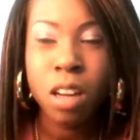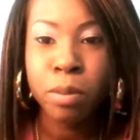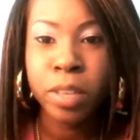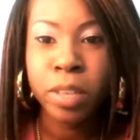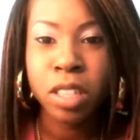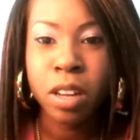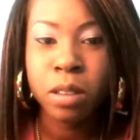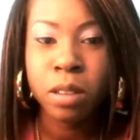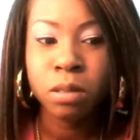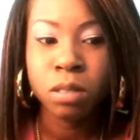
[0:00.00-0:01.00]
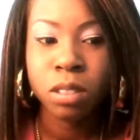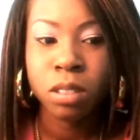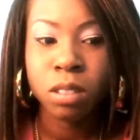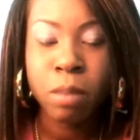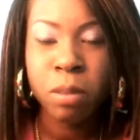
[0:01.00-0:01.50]
couple weeks ago,
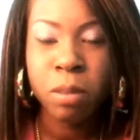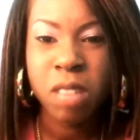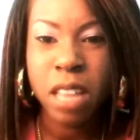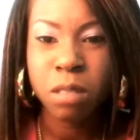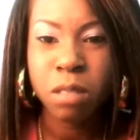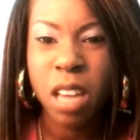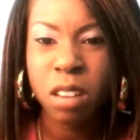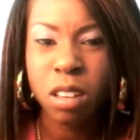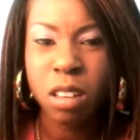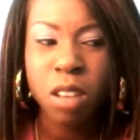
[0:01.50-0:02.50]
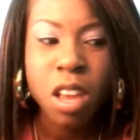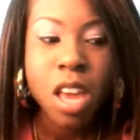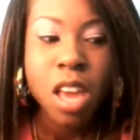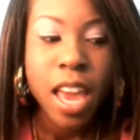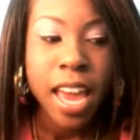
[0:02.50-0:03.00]
or maybe it was last week. I don't know.
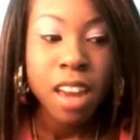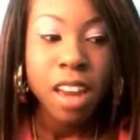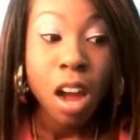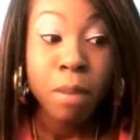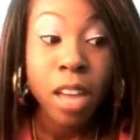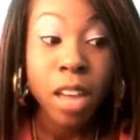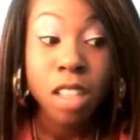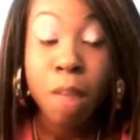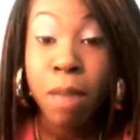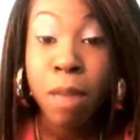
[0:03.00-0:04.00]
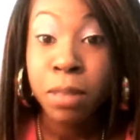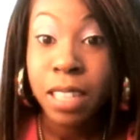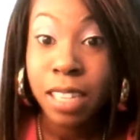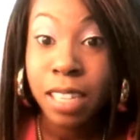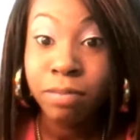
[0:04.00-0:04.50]
And um, I saw
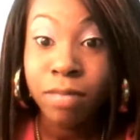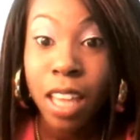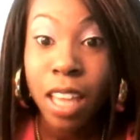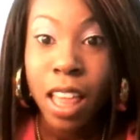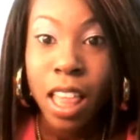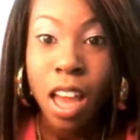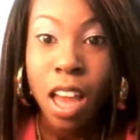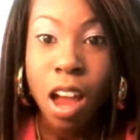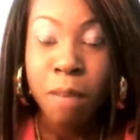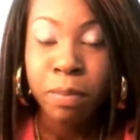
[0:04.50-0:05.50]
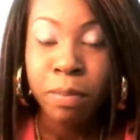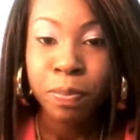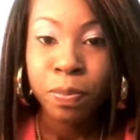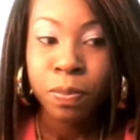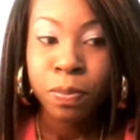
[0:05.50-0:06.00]
Maybelline. Um,
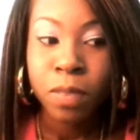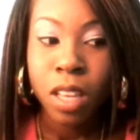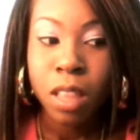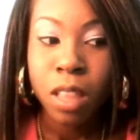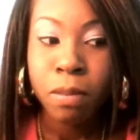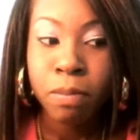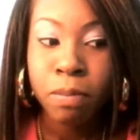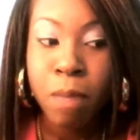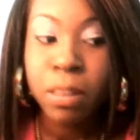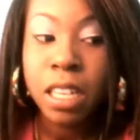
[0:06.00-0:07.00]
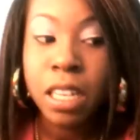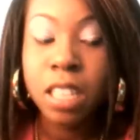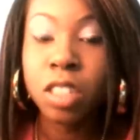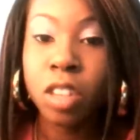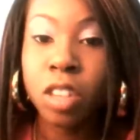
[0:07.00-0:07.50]
Maybelline
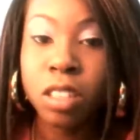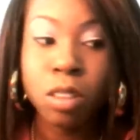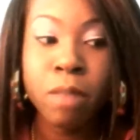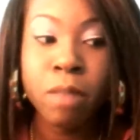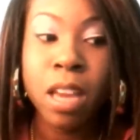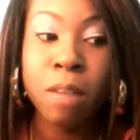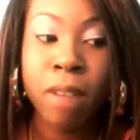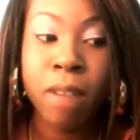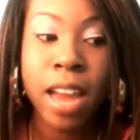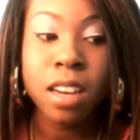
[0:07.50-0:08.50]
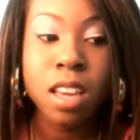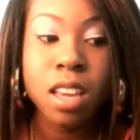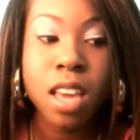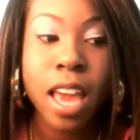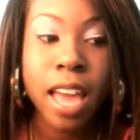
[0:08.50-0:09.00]
is a drugstore makeup brand,
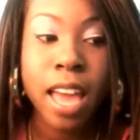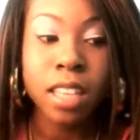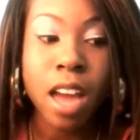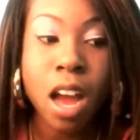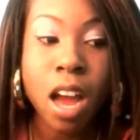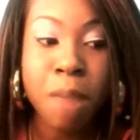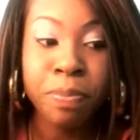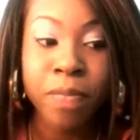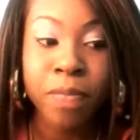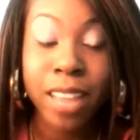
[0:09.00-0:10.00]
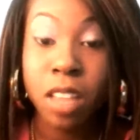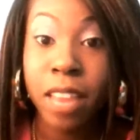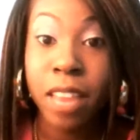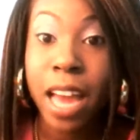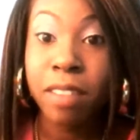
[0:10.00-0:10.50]
and um, I saw
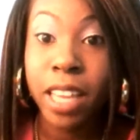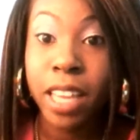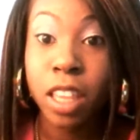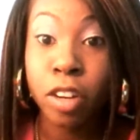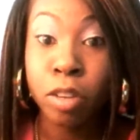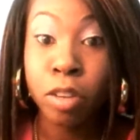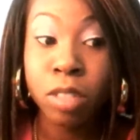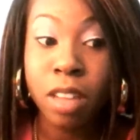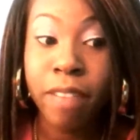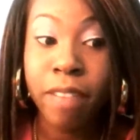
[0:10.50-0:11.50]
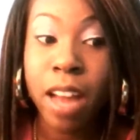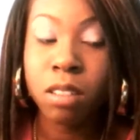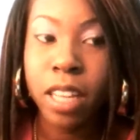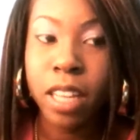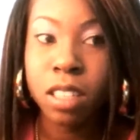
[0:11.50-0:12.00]
they have like their new stuff
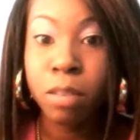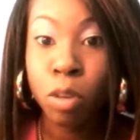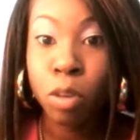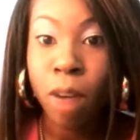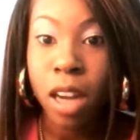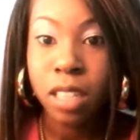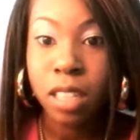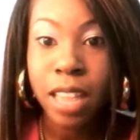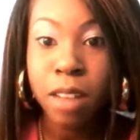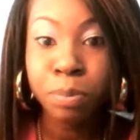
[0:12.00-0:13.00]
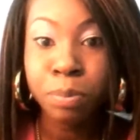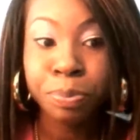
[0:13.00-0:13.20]
out, like some new products out